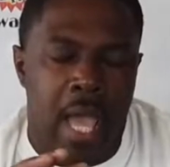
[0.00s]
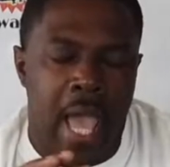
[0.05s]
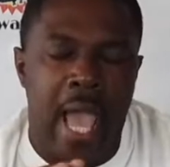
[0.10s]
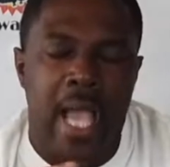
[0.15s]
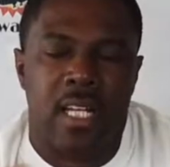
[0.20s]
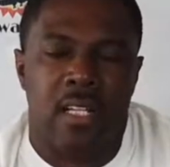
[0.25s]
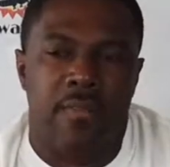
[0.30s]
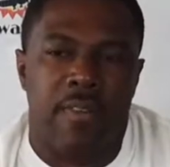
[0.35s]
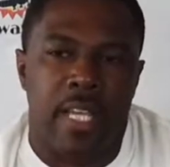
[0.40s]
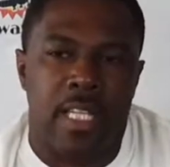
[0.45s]

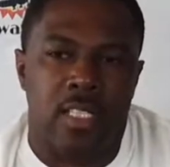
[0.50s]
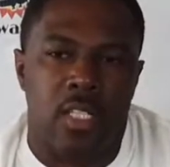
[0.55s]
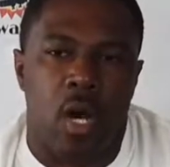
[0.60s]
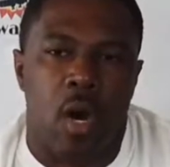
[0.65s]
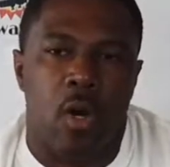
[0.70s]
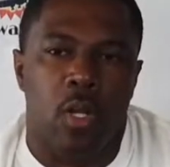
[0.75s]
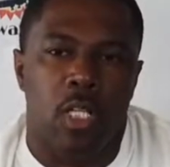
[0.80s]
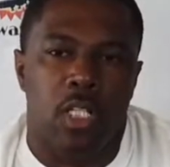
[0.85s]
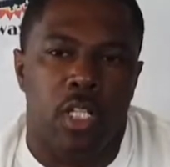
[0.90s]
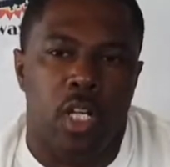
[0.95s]
activates
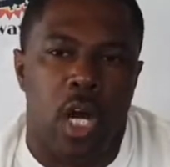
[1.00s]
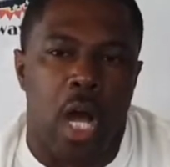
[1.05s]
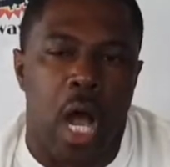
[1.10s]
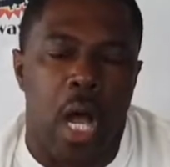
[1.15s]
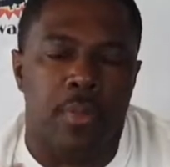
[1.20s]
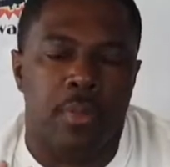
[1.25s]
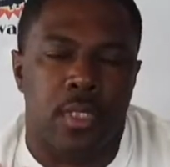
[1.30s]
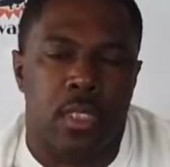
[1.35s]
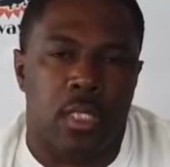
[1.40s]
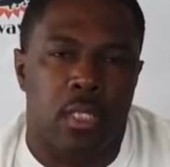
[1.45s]
all of your
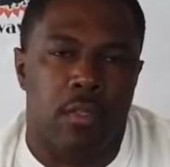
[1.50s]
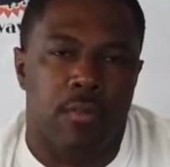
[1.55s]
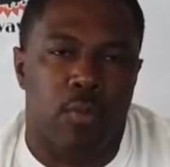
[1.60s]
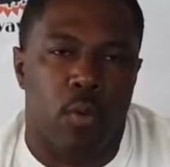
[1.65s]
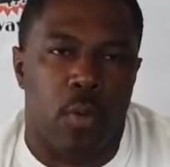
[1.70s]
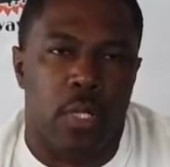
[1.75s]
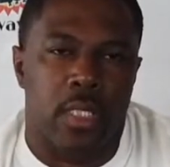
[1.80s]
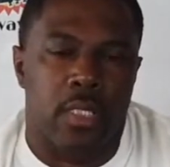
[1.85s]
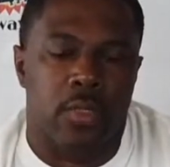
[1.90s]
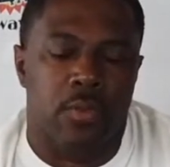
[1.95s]
obstacle
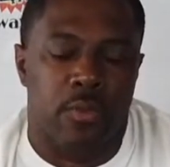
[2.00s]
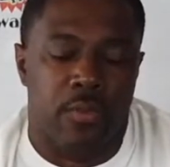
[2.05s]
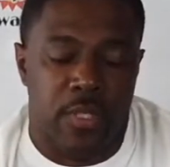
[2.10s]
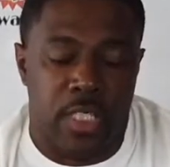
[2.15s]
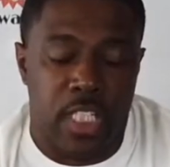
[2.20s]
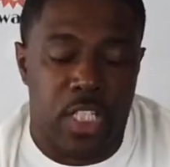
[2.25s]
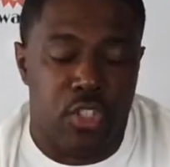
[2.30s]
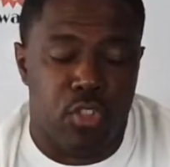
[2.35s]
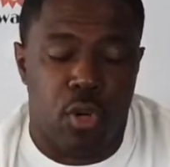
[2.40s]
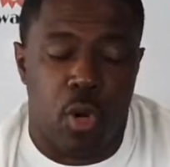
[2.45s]
avoidance. For
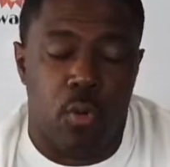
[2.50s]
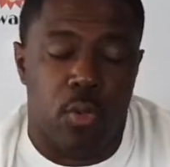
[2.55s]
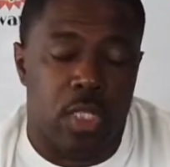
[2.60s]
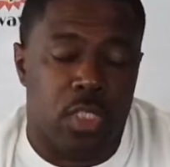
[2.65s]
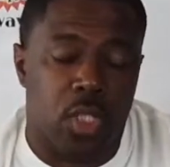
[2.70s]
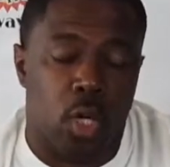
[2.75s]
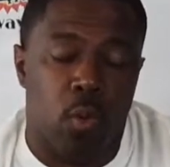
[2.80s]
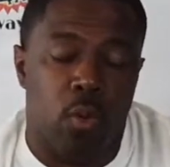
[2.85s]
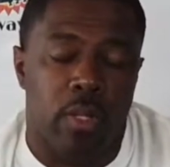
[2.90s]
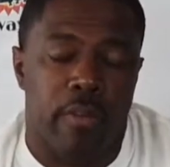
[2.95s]
this drone,
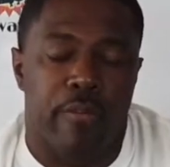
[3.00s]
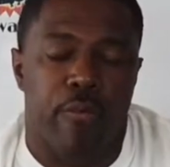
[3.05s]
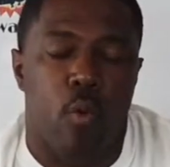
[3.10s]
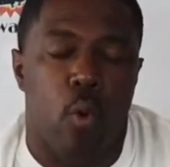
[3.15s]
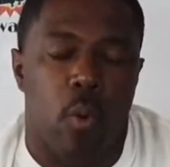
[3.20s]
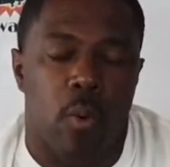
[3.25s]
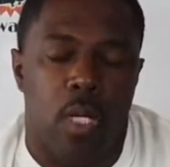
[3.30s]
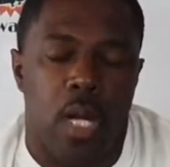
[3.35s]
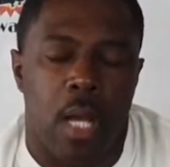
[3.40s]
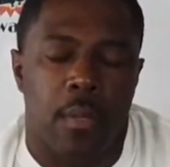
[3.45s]
there's only
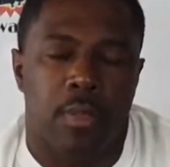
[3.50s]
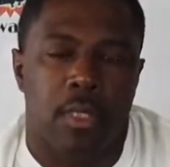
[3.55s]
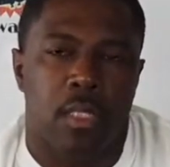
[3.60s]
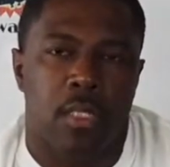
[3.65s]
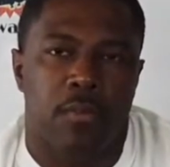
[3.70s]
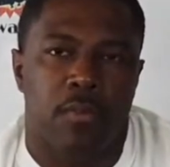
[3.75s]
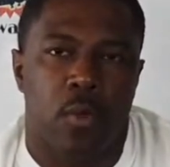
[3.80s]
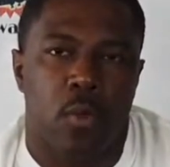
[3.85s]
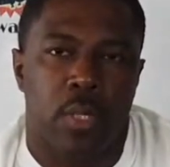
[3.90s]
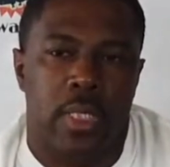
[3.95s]
4
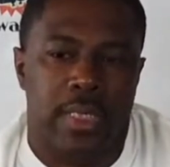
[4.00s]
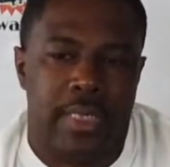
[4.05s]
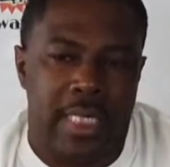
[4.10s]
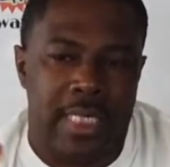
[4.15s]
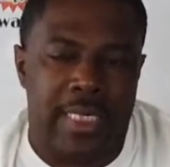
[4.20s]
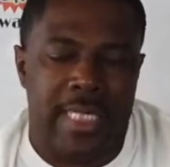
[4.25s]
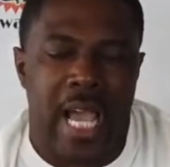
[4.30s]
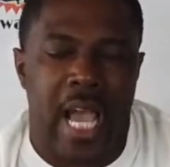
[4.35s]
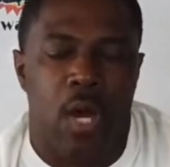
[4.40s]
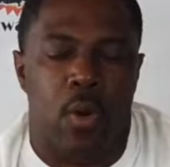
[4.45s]
obstacle avoidance
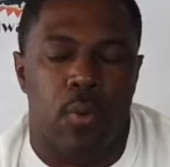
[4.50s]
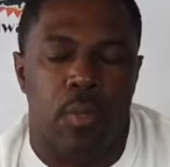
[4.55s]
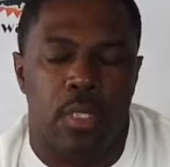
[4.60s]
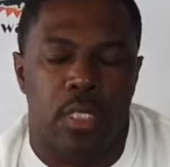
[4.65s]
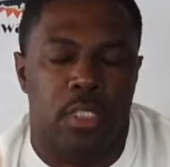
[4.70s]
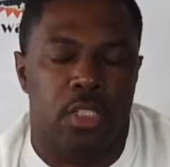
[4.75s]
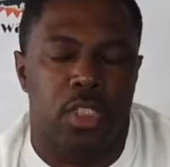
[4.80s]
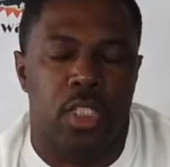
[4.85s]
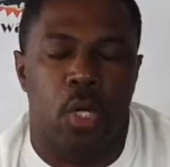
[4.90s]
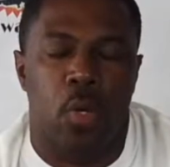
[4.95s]
and downward.
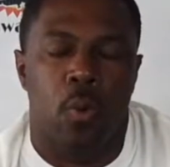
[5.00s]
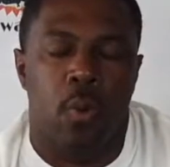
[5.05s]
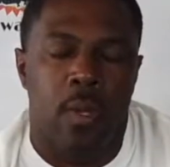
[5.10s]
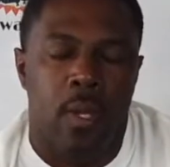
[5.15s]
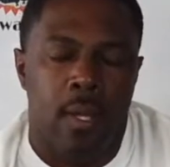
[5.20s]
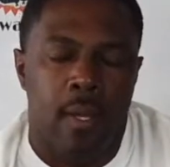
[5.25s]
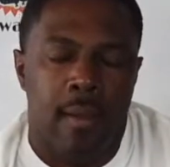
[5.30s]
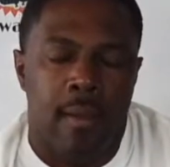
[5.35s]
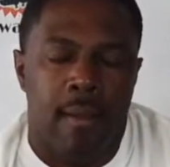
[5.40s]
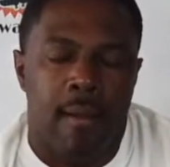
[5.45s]
There's no